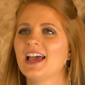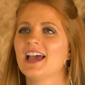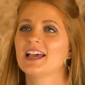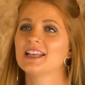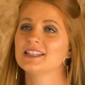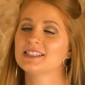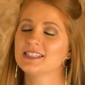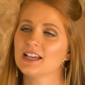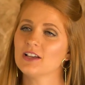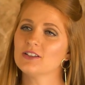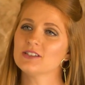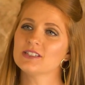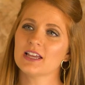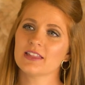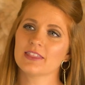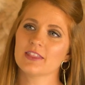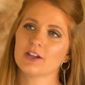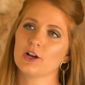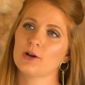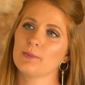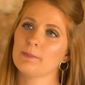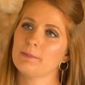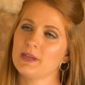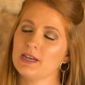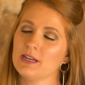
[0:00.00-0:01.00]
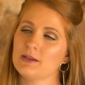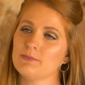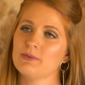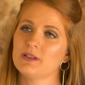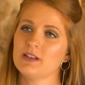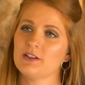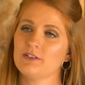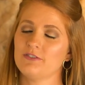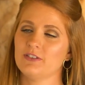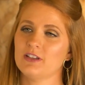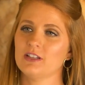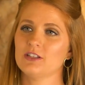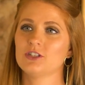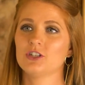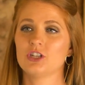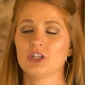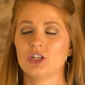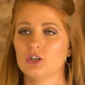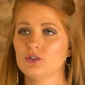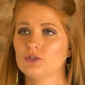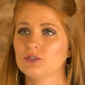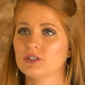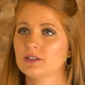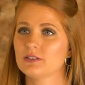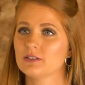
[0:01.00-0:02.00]
It sounds like there are many benefits to
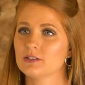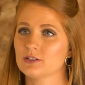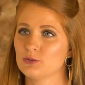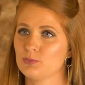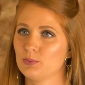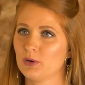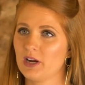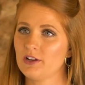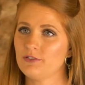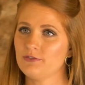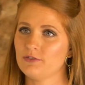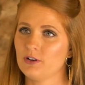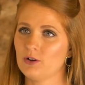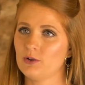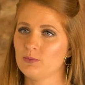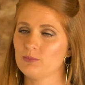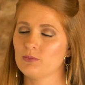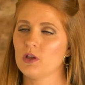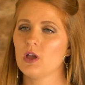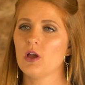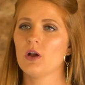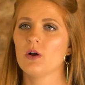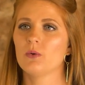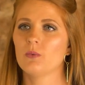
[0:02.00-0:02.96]
using the spray foam.